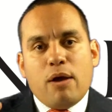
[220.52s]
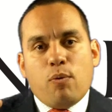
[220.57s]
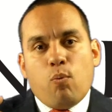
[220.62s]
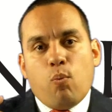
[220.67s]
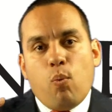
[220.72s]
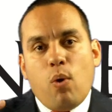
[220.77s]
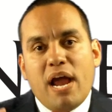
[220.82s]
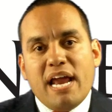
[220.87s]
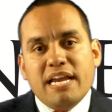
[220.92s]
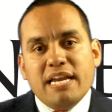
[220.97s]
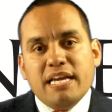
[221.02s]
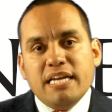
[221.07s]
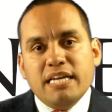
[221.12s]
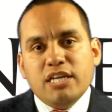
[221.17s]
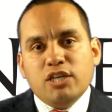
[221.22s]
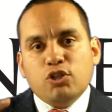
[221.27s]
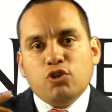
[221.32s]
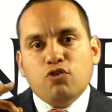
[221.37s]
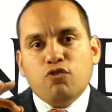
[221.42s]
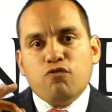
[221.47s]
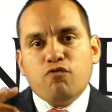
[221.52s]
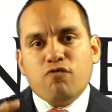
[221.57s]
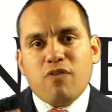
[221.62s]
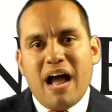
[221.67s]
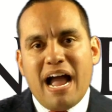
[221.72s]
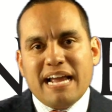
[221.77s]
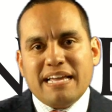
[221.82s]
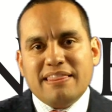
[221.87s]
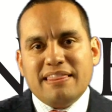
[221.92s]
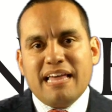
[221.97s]
When you
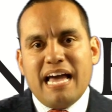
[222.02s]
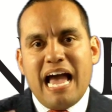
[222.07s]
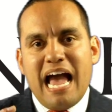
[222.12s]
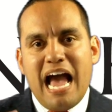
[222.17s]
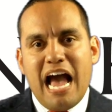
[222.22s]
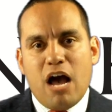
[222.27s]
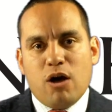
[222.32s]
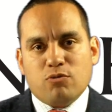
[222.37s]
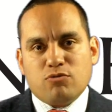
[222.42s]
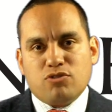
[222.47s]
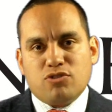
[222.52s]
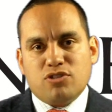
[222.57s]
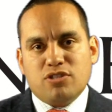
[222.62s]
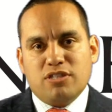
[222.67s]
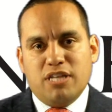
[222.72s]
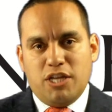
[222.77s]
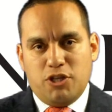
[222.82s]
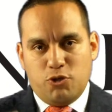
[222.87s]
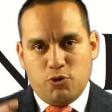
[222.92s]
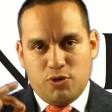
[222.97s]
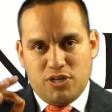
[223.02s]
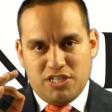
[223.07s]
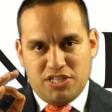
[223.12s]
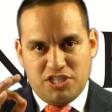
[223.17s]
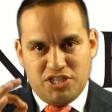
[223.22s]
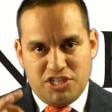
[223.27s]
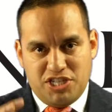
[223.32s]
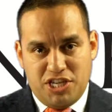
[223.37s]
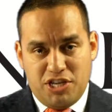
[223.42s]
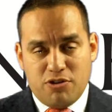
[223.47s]
find the house that you can
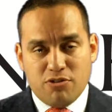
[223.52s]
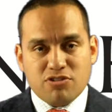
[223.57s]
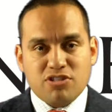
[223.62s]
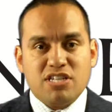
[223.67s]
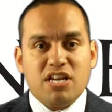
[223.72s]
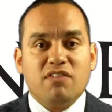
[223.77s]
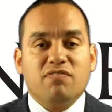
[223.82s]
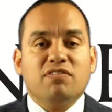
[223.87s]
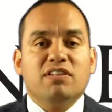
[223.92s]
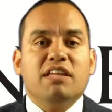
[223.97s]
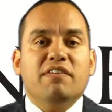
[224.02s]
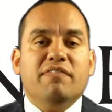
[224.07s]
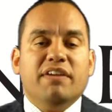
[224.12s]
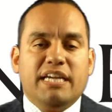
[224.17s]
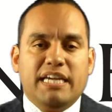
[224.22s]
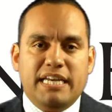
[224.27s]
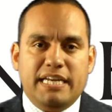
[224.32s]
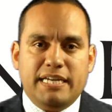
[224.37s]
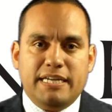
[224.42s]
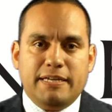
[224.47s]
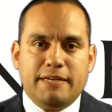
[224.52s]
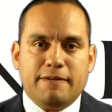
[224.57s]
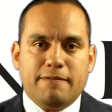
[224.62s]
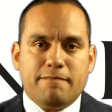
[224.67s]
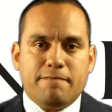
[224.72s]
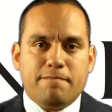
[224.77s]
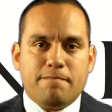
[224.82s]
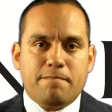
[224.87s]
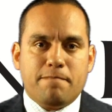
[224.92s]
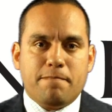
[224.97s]
see yourself living
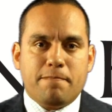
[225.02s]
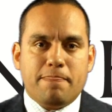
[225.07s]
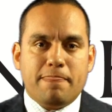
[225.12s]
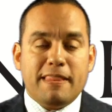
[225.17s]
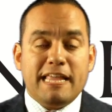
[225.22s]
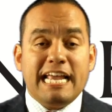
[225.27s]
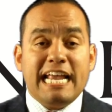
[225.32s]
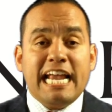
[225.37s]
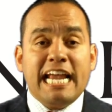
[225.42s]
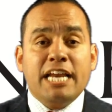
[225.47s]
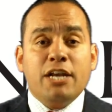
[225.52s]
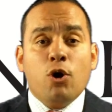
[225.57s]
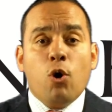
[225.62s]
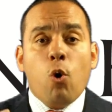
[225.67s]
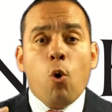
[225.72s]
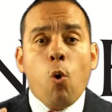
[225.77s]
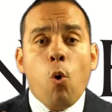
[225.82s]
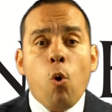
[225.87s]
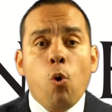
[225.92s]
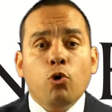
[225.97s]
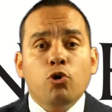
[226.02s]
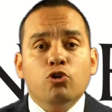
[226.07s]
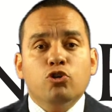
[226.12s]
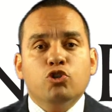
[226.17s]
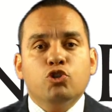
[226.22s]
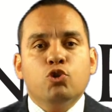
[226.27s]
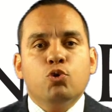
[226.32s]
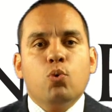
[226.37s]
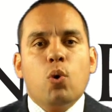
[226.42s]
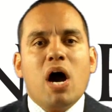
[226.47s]
in
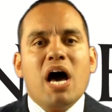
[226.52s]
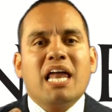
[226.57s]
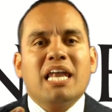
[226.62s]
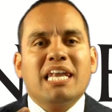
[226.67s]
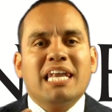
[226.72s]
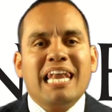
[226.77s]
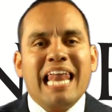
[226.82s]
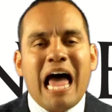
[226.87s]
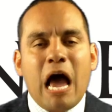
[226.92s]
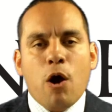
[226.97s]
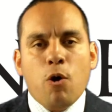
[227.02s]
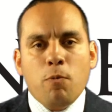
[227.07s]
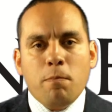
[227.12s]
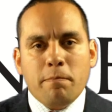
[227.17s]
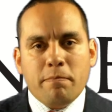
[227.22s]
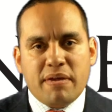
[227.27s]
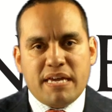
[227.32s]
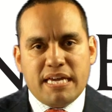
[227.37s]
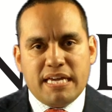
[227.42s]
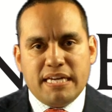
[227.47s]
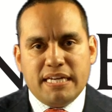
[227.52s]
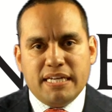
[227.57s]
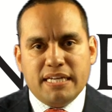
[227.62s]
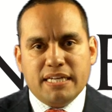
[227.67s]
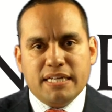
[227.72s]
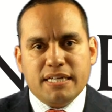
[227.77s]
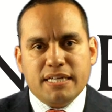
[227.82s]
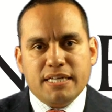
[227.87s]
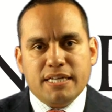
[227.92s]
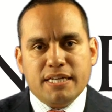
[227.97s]
order to allow me
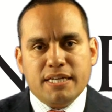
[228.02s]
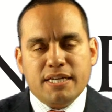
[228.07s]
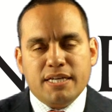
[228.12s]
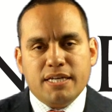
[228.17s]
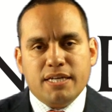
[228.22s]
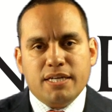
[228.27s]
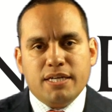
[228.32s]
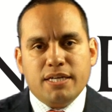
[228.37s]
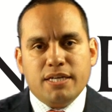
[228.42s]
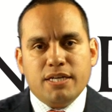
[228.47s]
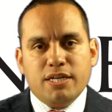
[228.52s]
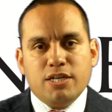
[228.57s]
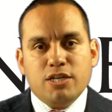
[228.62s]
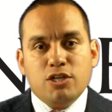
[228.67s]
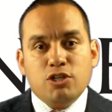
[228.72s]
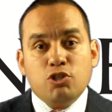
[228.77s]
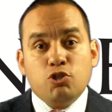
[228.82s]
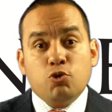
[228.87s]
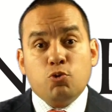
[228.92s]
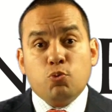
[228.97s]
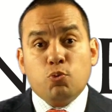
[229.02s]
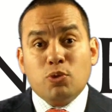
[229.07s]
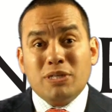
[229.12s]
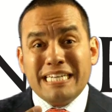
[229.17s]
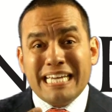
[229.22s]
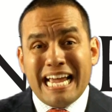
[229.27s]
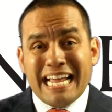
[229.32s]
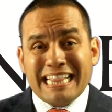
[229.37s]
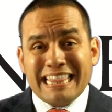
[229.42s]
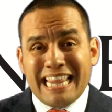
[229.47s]
to
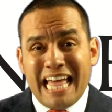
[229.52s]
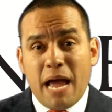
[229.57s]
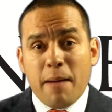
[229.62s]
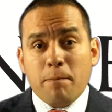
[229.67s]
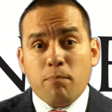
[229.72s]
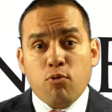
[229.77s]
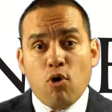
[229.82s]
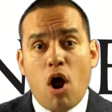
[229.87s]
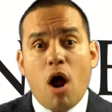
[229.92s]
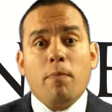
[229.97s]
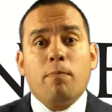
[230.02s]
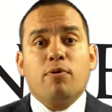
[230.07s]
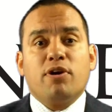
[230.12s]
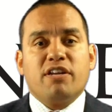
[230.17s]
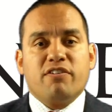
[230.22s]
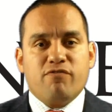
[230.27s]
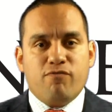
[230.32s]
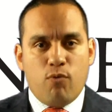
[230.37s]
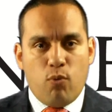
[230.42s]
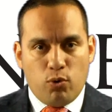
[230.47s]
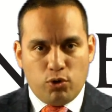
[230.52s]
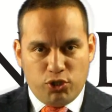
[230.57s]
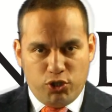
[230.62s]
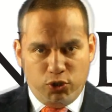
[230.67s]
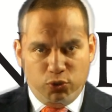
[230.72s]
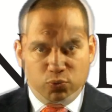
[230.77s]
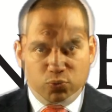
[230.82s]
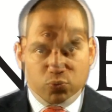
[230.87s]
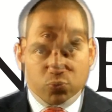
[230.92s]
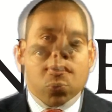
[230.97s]
get that property for
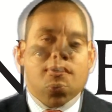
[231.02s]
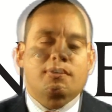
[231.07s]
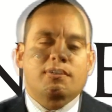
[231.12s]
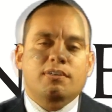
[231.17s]
you,